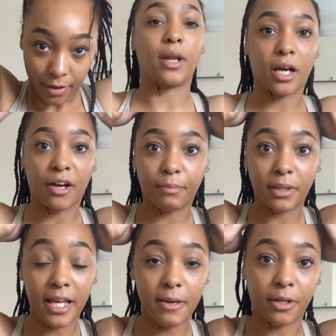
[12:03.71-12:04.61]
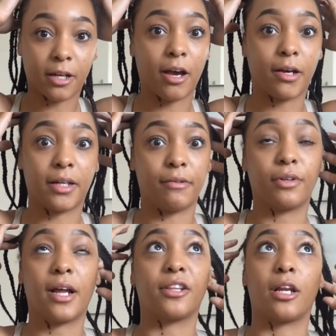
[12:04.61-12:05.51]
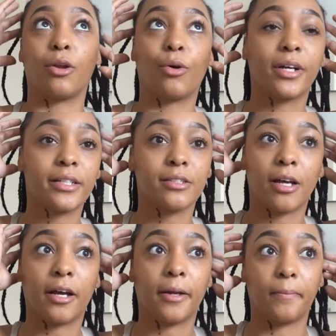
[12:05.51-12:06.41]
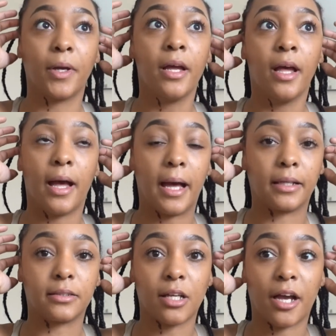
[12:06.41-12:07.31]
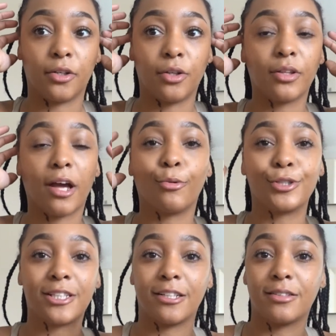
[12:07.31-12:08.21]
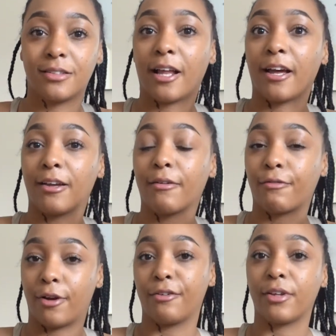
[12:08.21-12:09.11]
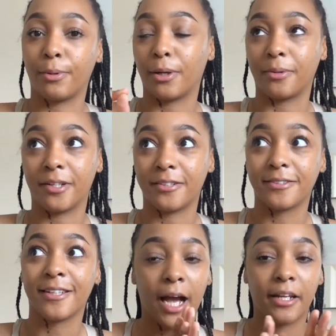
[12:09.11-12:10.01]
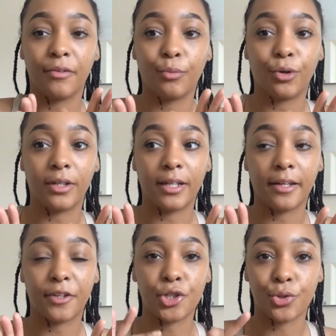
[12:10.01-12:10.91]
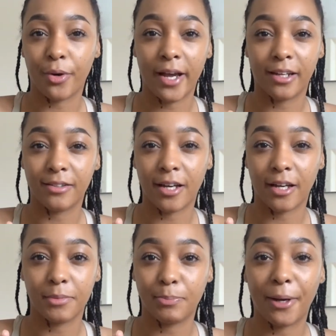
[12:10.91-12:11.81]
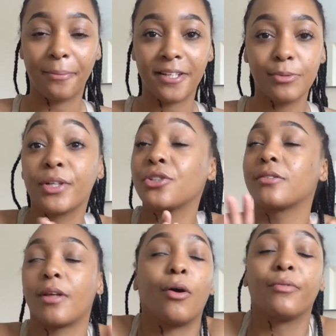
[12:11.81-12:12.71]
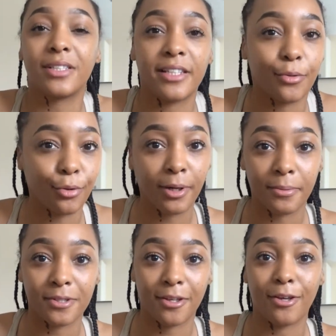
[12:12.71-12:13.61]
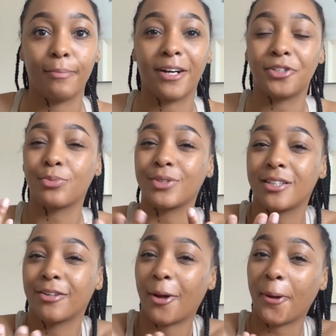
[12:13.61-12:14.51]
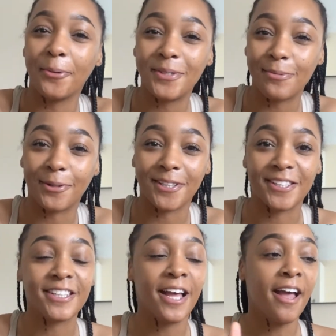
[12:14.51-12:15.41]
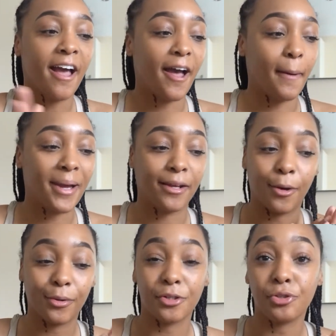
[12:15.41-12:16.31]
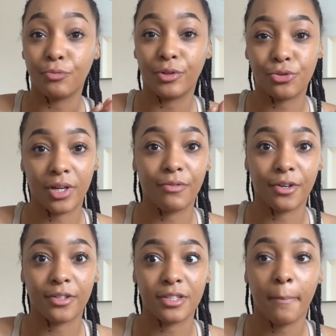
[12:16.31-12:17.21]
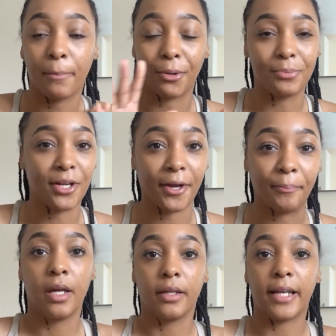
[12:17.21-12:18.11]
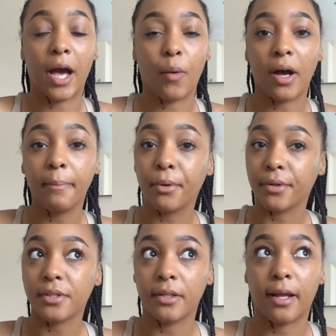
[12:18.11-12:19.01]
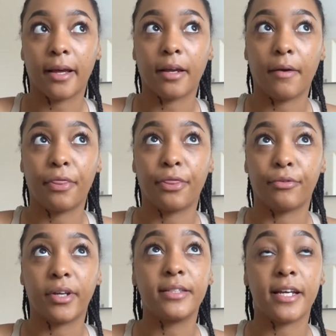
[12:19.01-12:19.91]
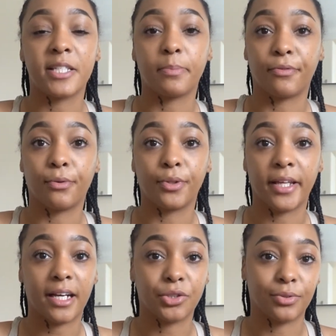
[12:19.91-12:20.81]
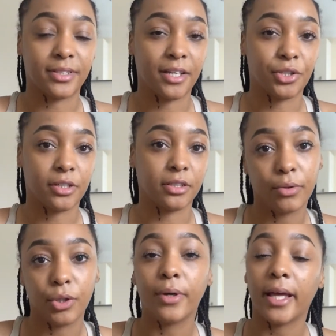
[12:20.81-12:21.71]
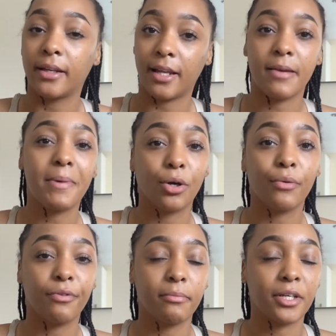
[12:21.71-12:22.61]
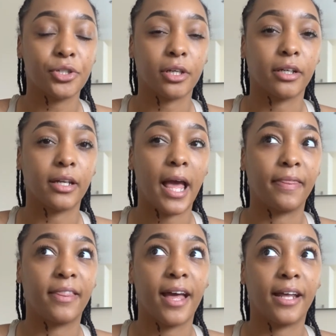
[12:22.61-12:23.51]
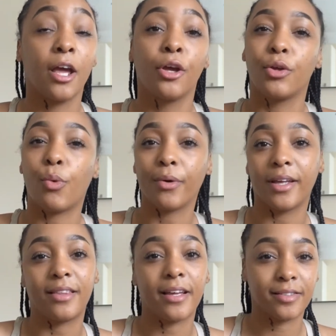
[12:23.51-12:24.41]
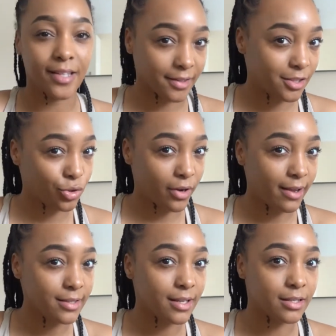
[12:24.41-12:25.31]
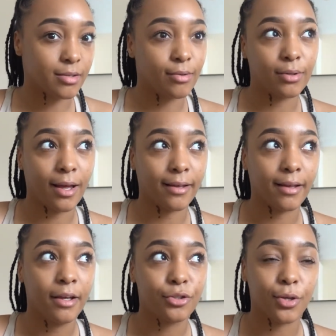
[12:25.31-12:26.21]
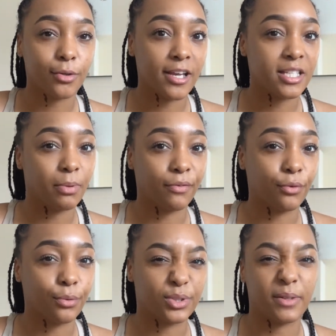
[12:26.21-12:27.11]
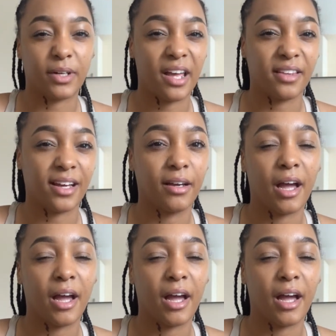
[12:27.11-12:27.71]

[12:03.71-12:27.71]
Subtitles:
Like, I've been keeping an eye on it for like the longest time, and I knew that I wanted like fluffy puppies. I didn't want like the short haired type puppies, which obviously all puppies are cute, but I just wanted the cozy ones. And golden retrievers popped up. Now, I booked like 3 days before the actual session. You'll get an email confirmation, and then you won't get the exact address until like 2 days before, something like that.